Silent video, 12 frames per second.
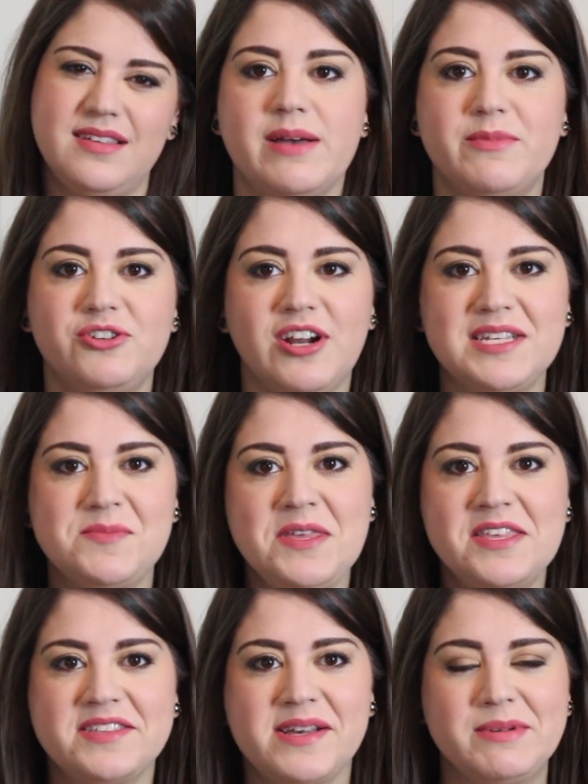Okay, I'm going to try to
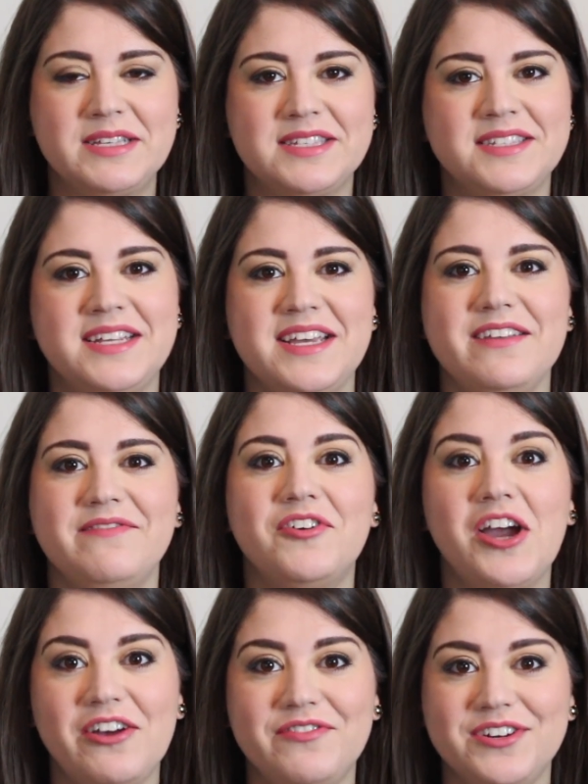speed this up because this is taking
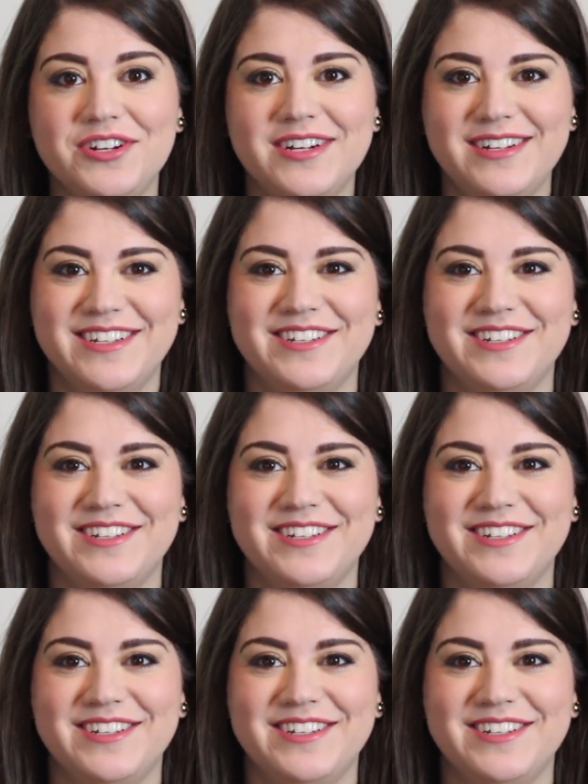forever.